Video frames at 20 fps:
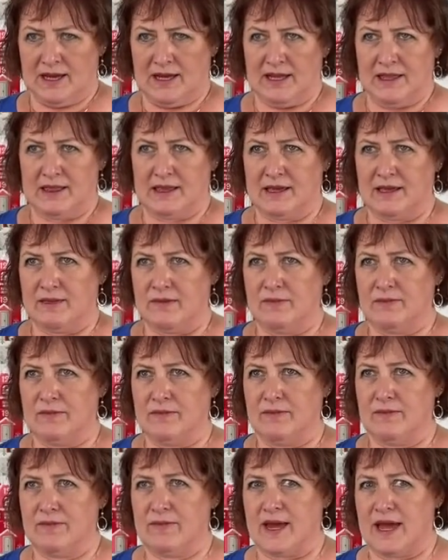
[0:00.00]
I need the
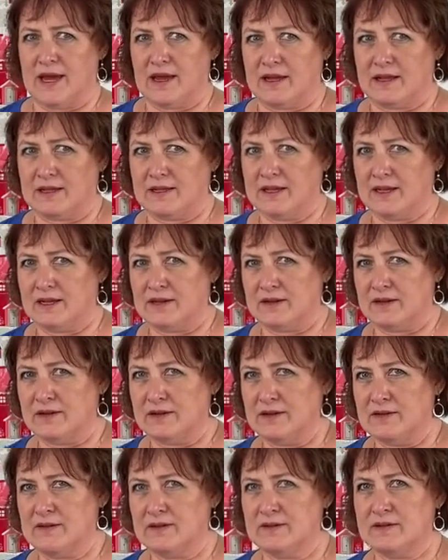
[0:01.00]
mat
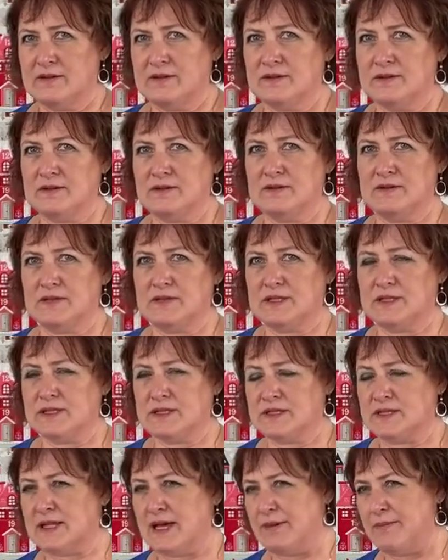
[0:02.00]
cleaner and the
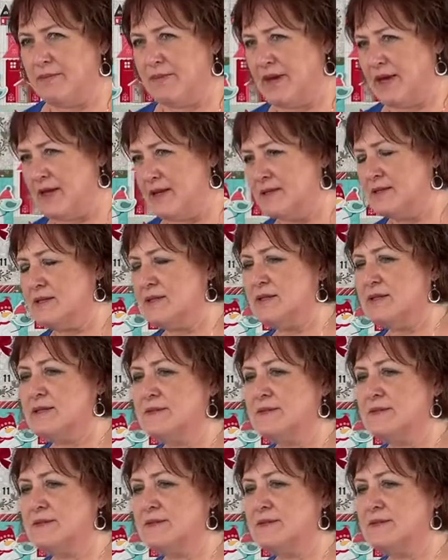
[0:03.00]
slap band.